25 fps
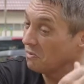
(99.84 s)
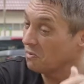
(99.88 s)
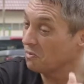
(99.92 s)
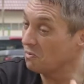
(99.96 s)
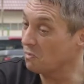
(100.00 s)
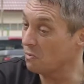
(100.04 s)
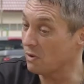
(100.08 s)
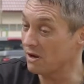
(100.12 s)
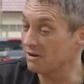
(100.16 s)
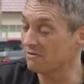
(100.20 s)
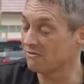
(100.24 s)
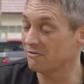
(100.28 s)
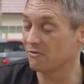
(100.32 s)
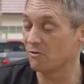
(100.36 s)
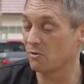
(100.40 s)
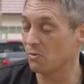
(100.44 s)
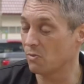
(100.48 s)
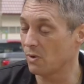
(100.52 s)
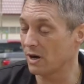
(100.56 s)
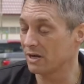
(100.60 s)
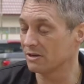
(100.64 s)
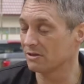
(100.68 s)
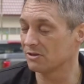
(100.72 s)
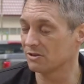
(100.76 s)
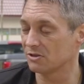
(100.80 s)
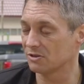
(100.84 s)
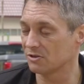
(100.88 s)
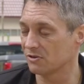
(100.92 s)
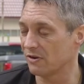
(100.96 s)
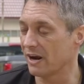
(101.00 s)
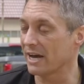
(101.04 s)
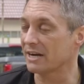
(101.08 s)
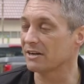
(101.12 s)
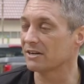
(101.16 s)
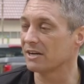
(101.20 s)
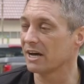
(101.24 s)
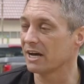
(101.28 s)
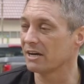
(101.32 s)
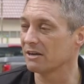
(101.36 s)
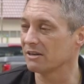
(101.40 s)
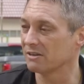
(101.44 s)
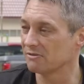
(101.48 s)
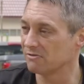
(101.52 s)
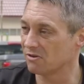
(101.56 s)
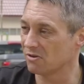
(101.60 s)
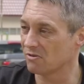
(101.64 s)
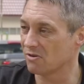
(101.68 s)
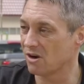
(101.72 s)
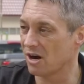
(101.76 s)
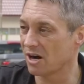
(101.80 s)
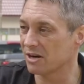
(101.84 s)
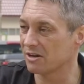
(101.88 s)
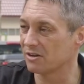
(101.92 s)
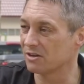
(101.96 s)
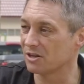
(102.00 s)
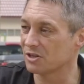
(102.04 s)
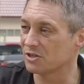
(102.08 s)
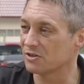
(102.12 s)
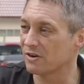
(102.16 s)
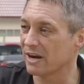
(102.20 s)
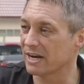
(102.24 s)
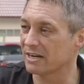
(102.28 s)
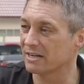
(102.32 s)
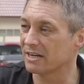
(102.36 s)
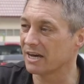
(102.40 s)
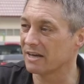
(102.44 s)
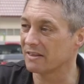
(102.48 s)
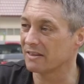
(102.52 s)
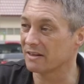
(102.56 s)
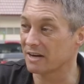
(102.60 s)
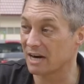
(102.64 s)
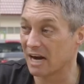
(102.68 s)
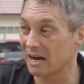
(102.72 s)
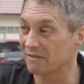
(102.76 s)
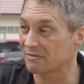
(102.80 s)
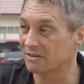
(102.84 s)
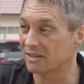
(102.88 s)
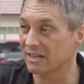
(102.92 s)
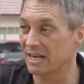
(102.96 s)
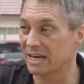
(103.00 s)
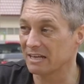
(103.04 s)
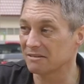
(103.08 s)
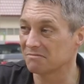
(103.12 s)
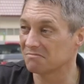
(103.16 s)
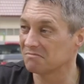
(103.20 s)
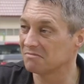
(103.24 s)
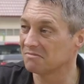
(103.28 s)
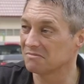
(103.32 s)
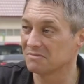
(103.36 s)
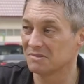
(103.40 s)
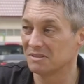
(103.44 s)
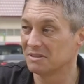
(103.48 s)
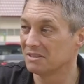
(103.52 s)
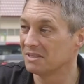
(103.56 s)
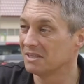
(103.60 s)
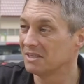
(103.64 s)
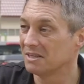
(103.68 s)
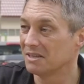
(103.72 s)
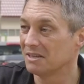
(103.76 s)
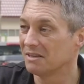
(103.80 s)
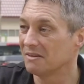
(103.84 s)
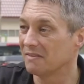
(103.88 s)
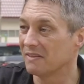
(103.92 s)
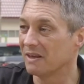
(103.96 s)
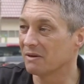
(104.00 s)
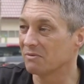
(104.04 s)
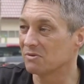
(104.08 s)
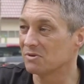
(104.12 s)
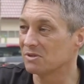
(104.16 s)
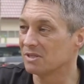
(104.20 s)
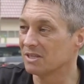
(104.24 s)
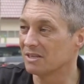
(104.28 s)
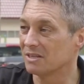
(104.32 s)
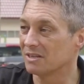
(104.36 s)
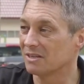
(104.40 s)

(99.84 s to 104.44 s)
went for one track day, for a ride on the track day, and after that, that was it.